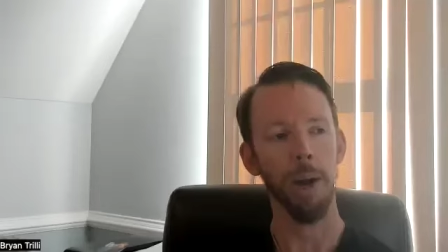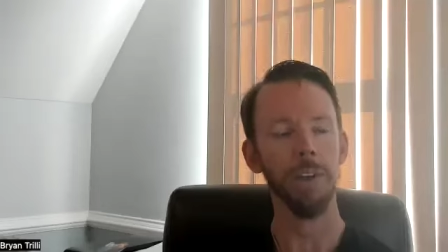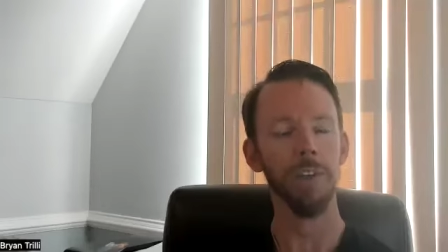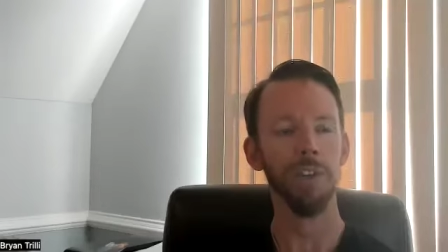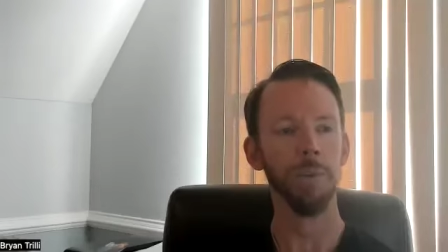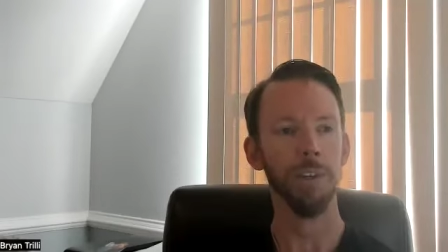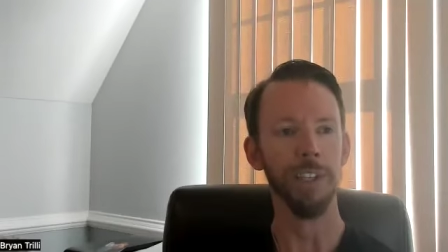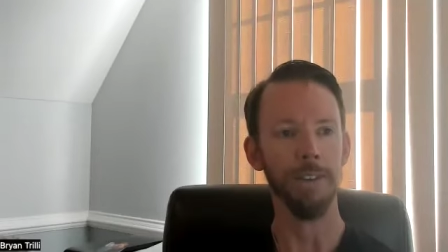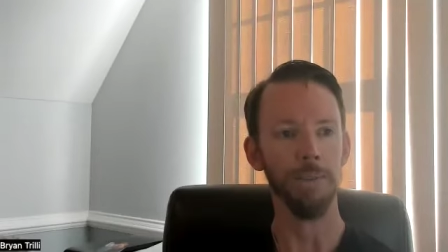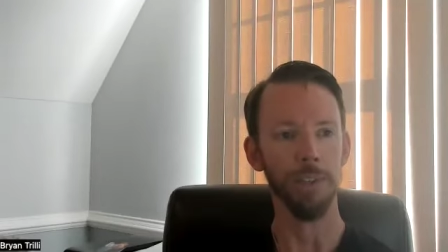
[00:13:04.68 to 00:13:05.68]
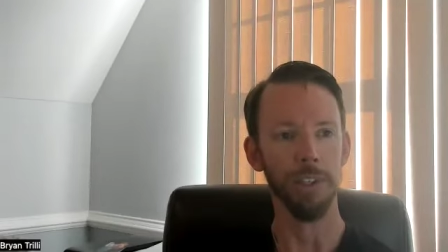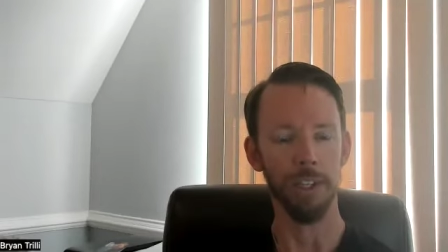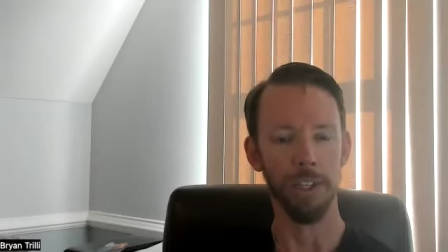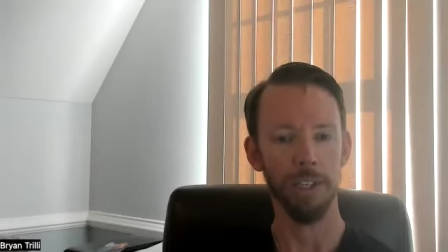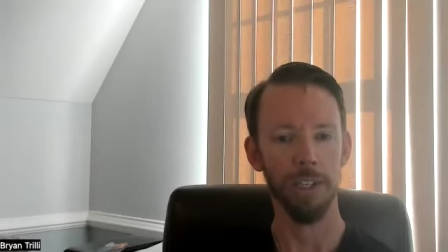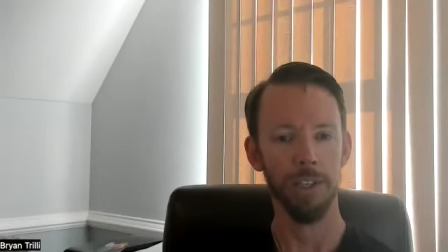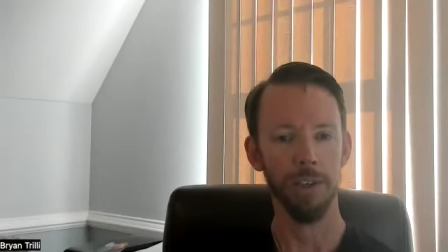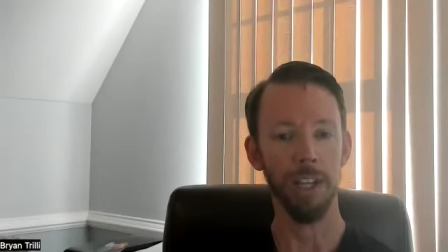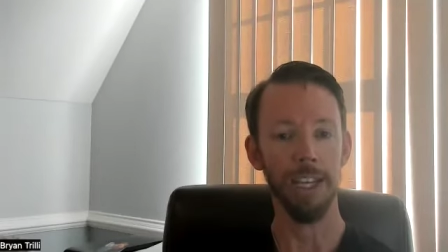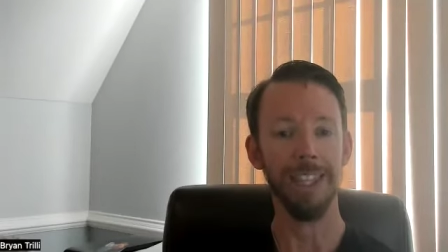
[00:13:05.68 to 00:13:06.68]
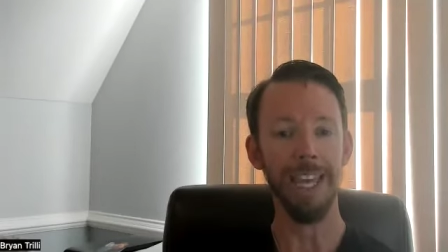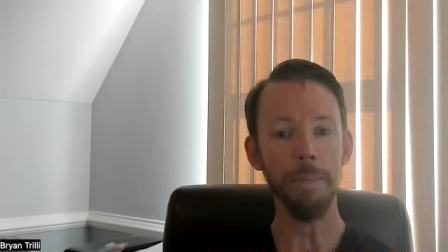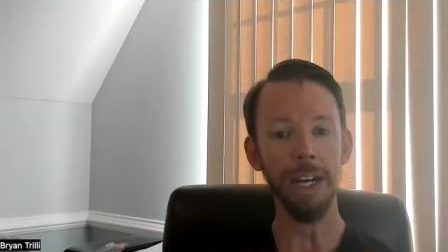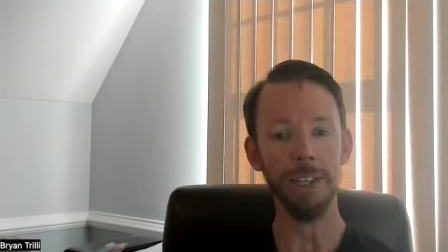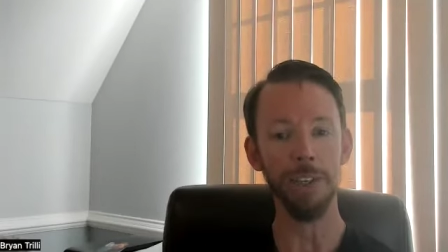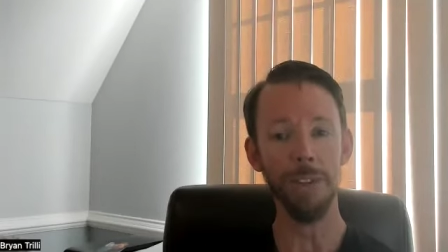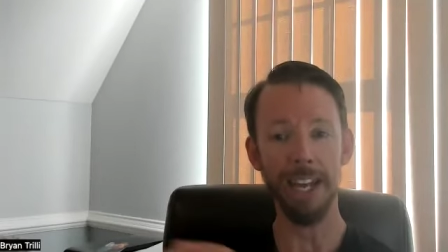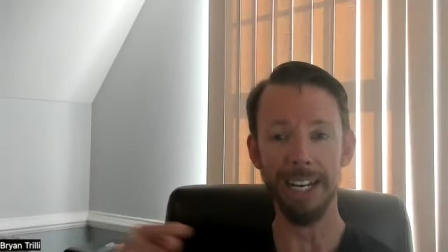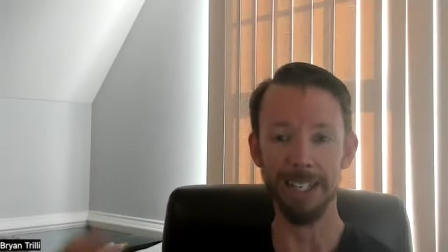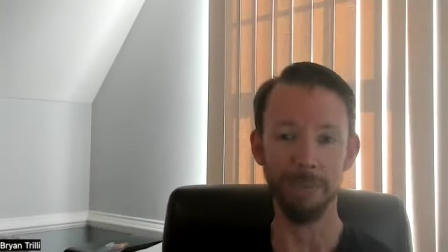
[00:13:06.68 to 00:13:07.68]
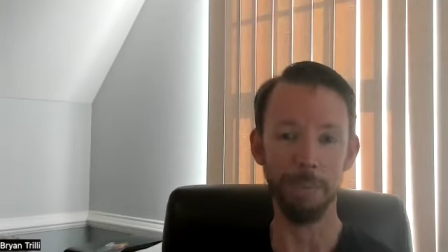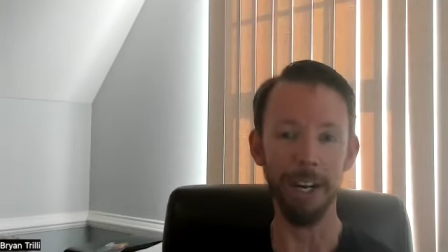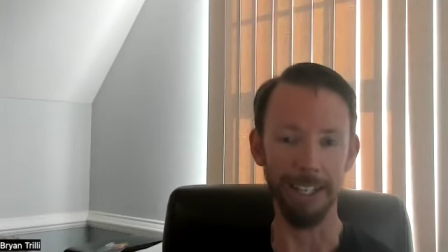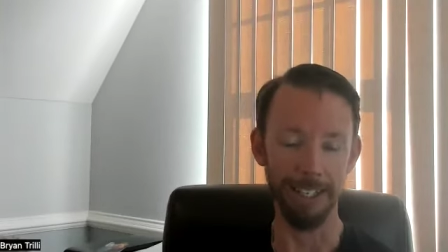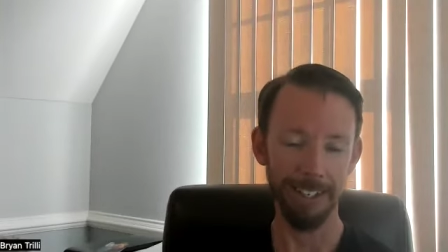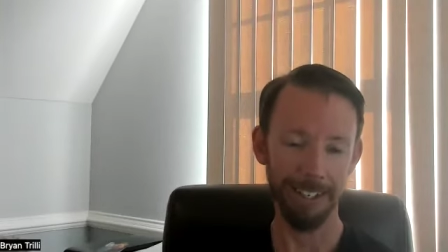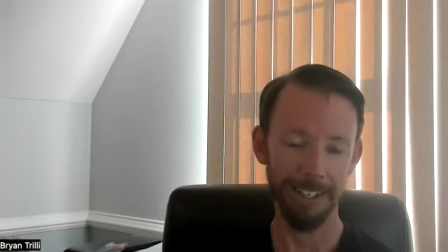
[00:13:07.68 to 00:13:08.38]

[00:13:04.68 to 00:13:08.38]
would assume there's levels to this. So like they might do that in spite.